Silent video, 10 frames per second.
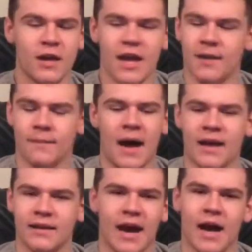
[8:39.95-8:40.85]
And
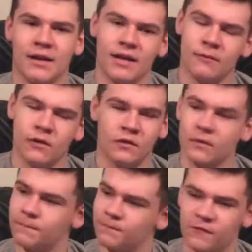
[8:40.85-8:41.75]
my God, it was
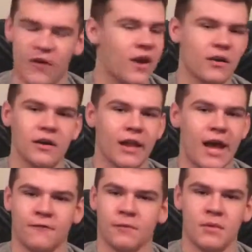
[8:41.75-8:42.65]
very
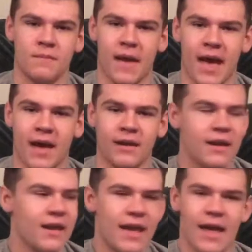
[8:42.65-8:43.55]
laughably bad,
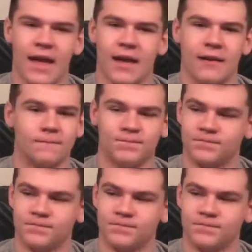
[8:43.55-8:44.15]
and